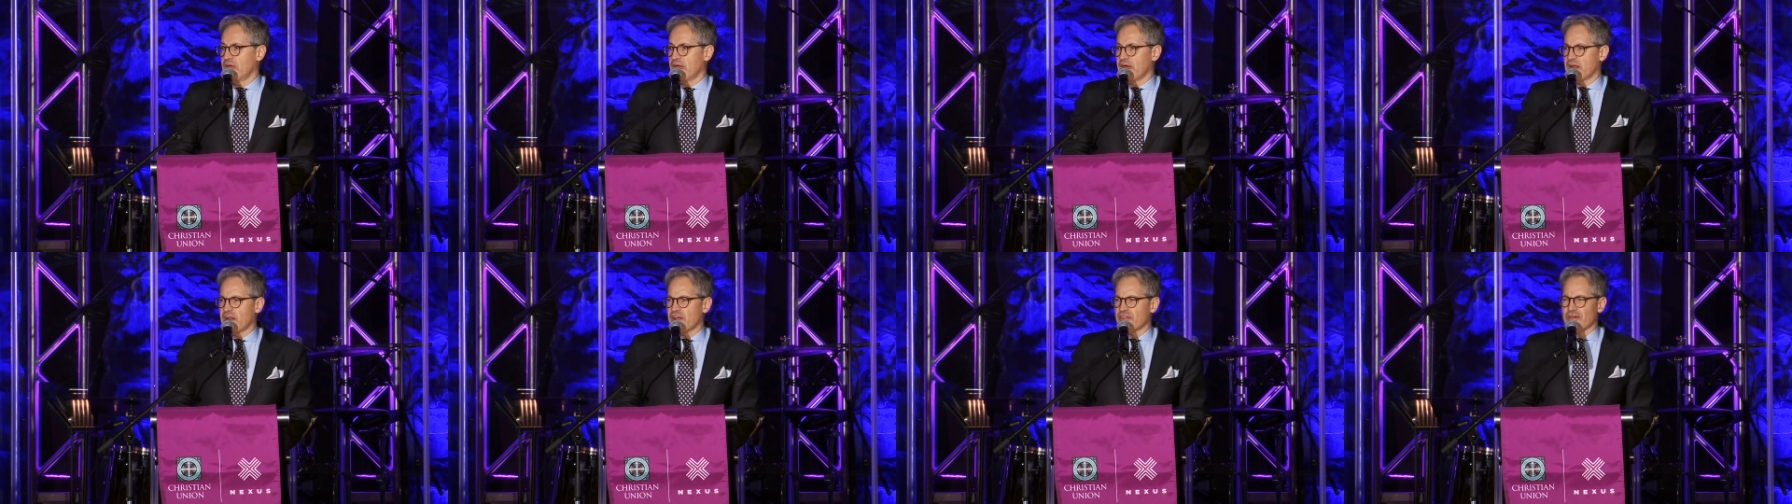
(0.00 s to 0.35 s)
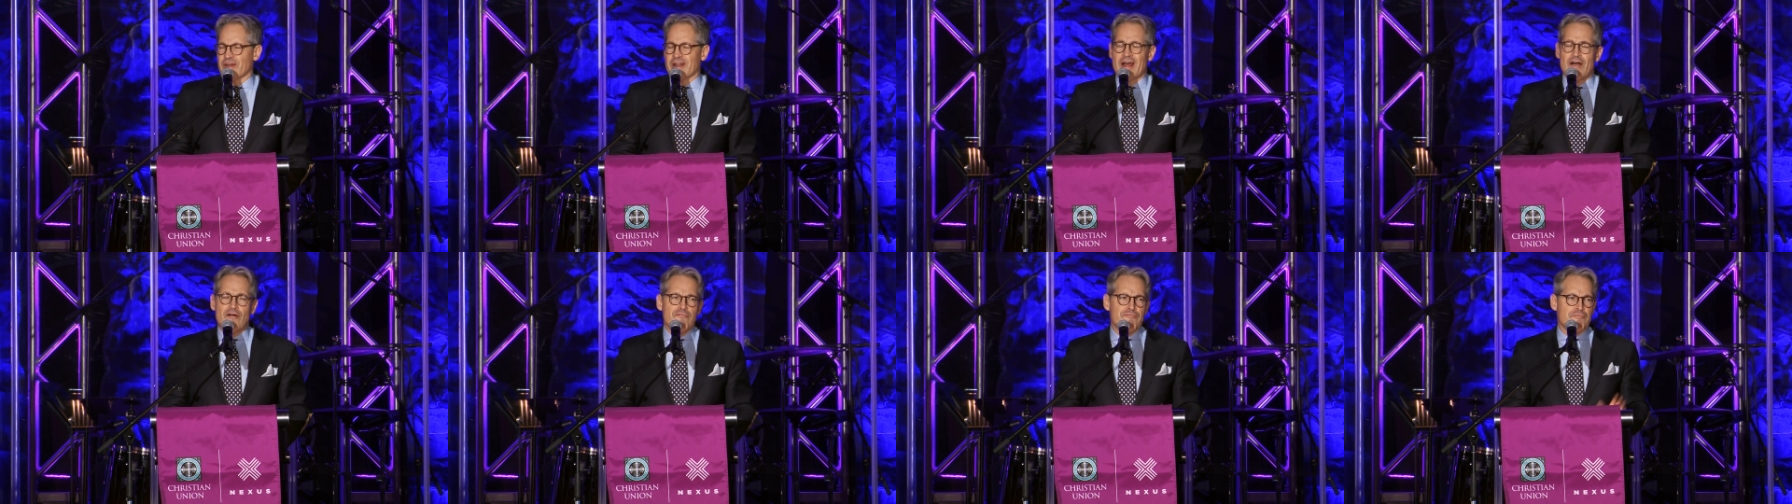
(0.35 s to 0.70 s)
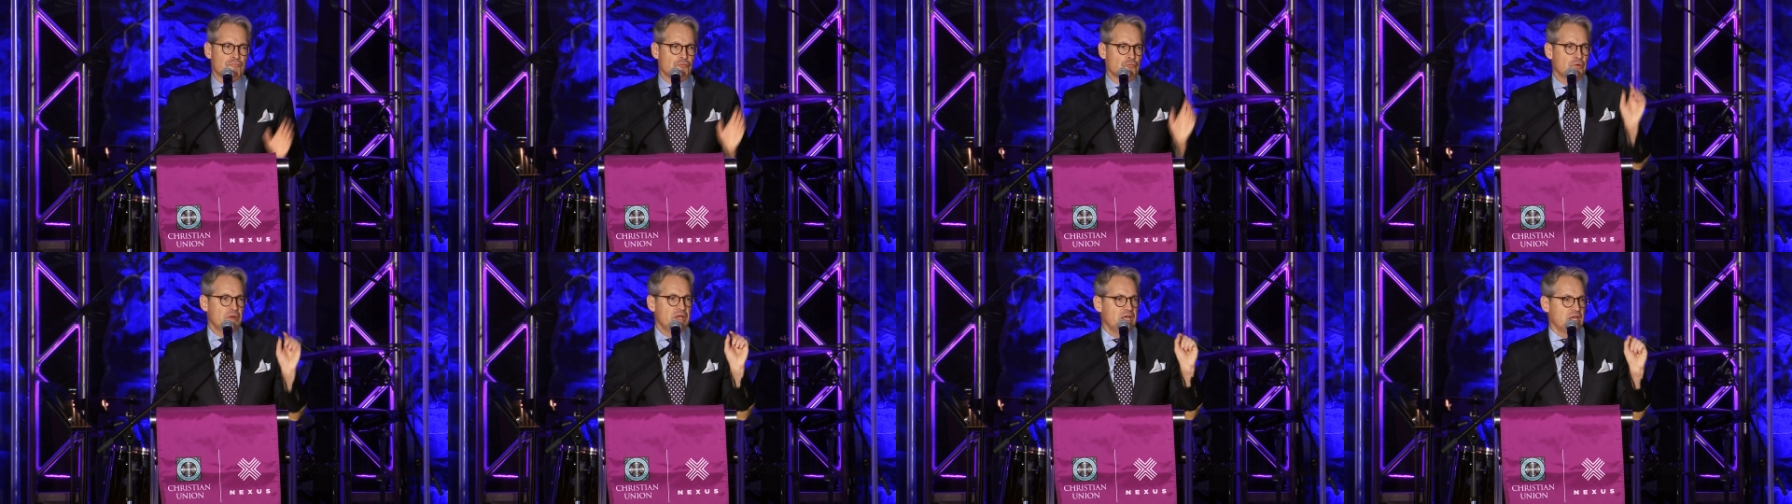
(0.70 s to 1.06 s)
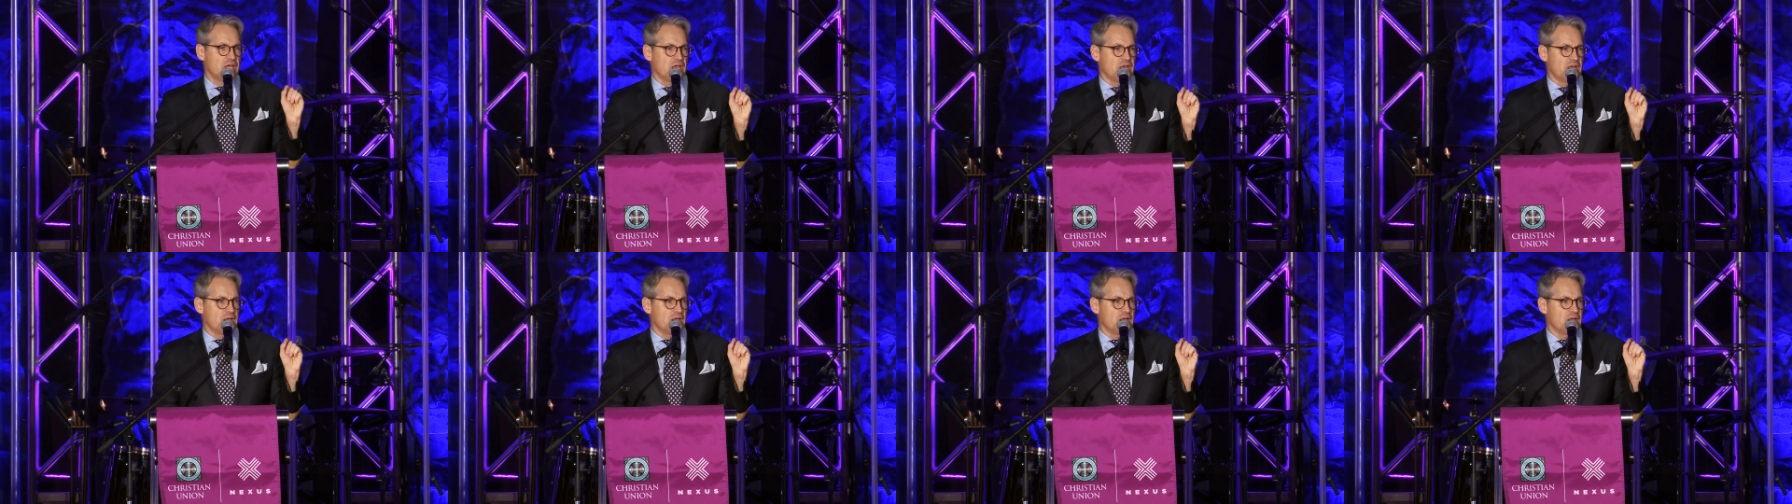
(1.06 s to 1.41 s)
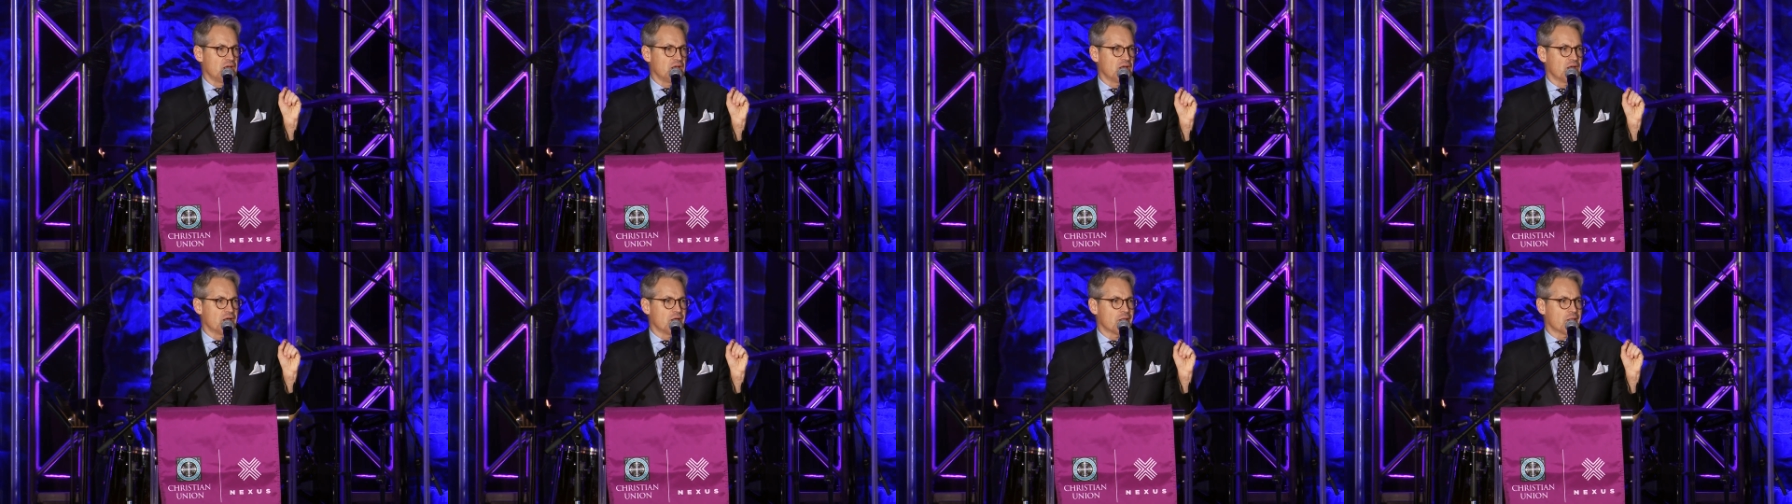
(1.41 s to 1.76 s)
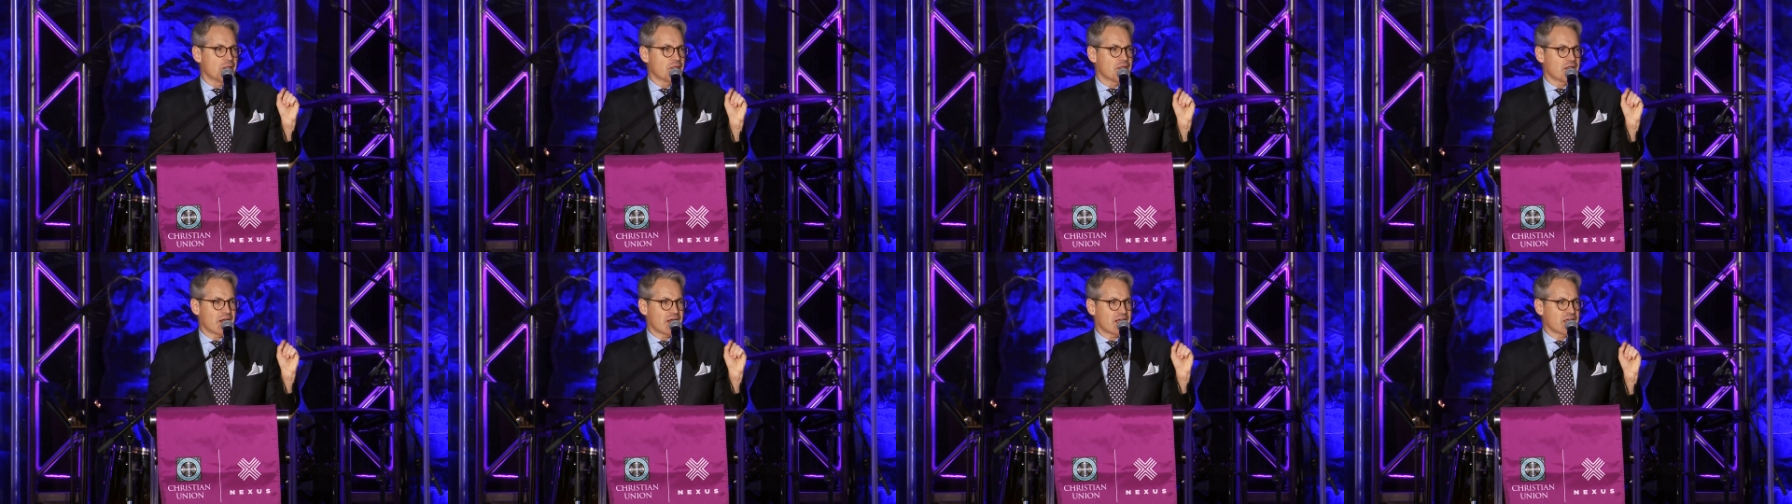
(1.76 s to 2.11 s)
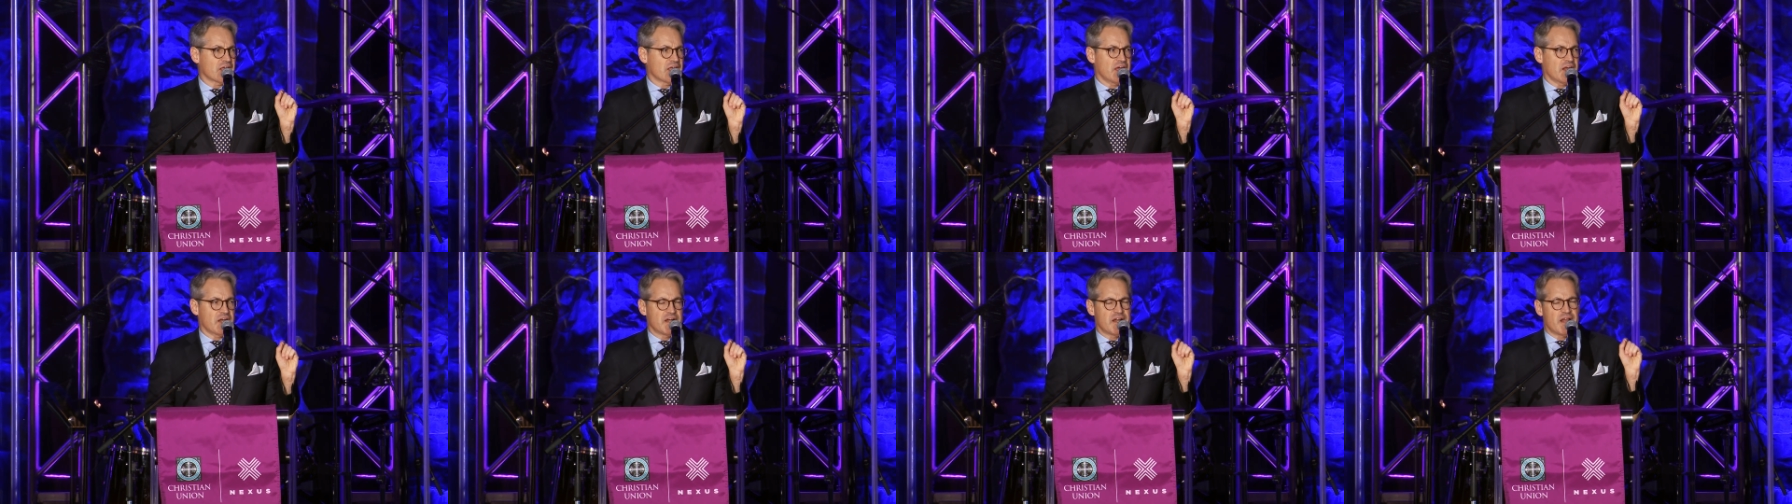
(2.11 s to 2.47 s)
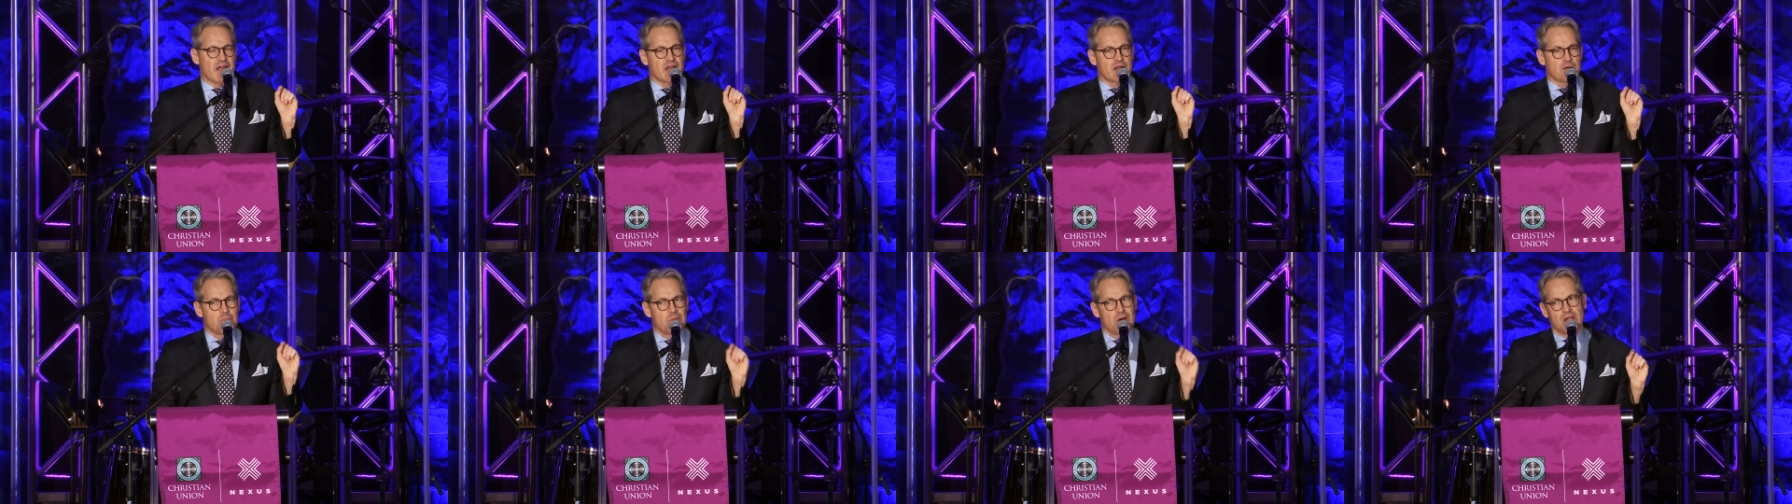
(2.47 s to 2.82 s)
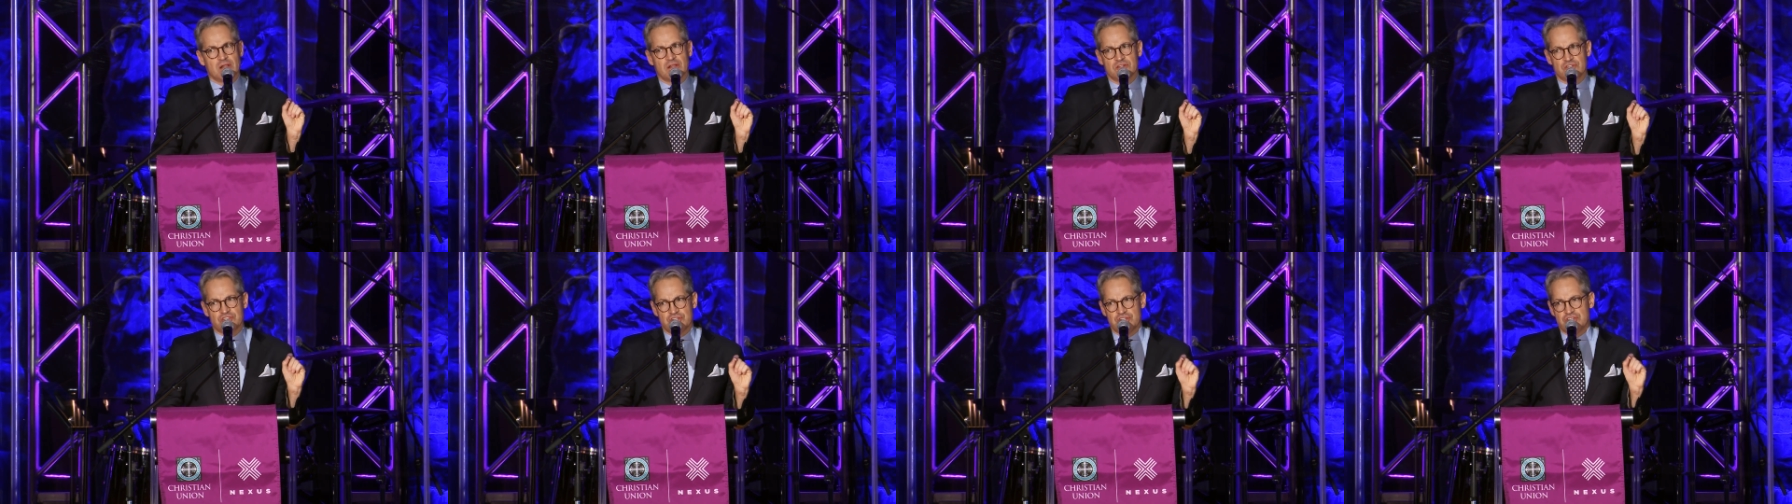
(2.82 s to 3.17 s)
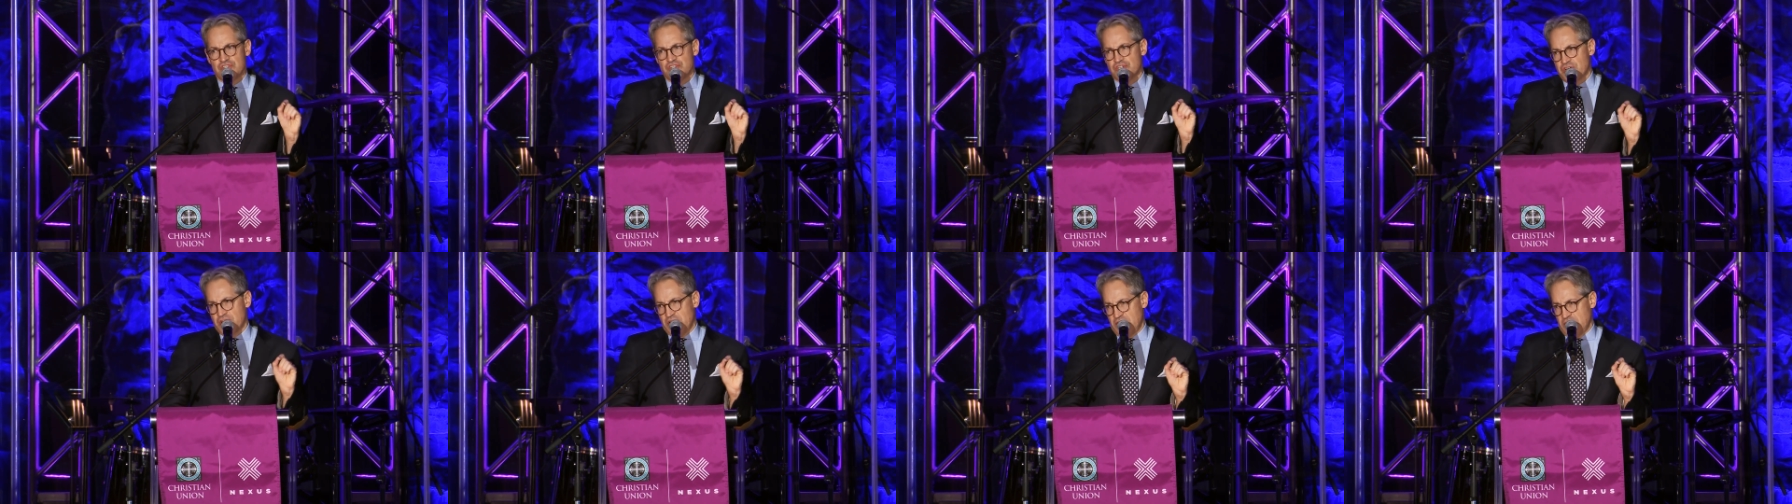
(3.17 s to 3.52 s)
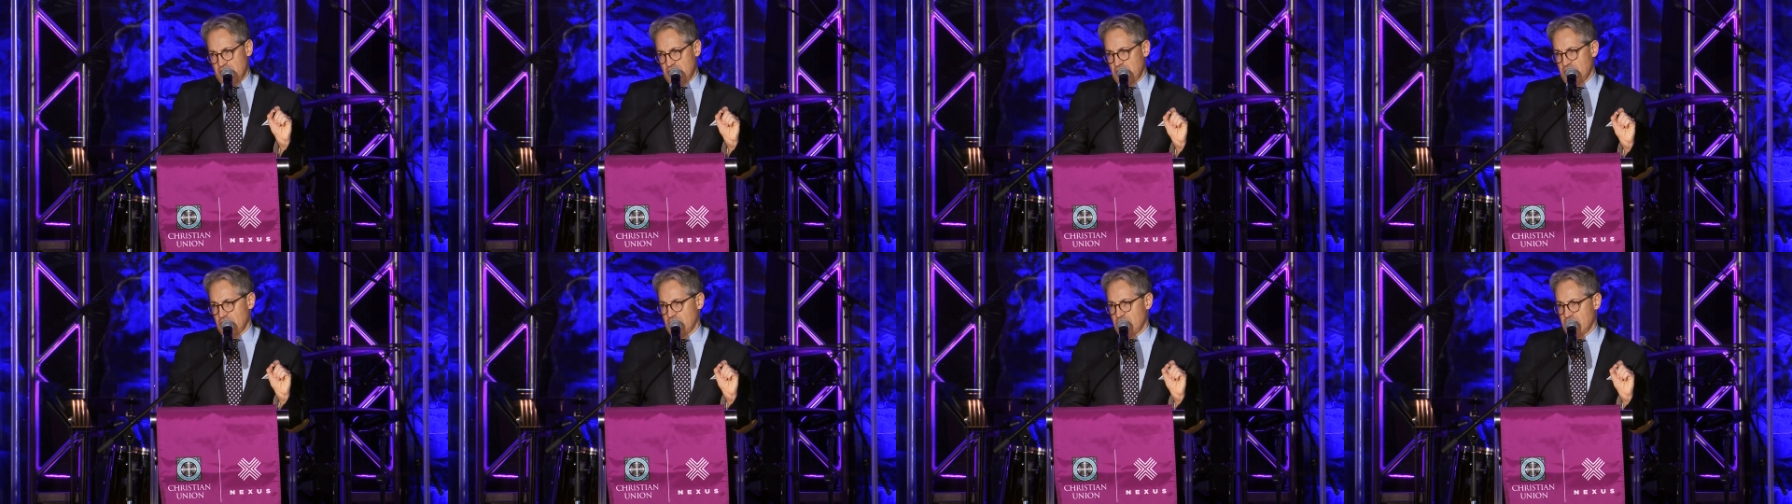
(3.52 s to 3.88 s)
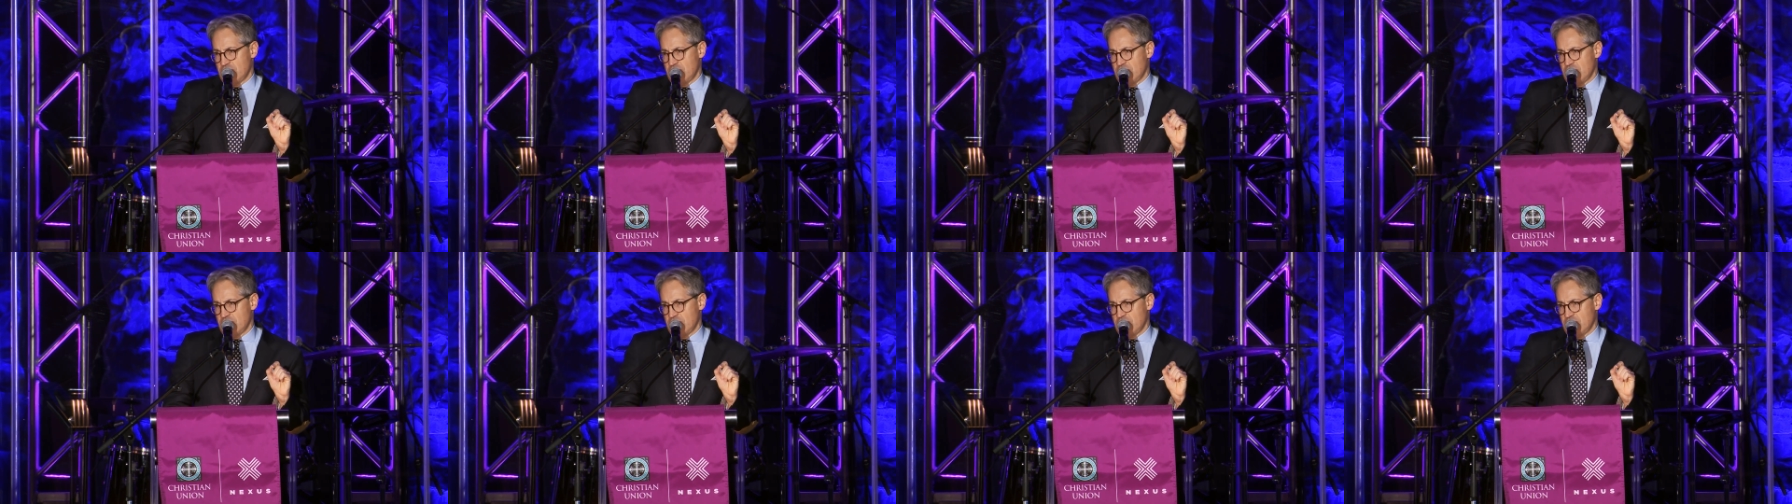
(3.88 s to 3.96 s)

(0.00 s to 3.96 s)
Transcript: And I thought, how freaky that I could get an etymology gene.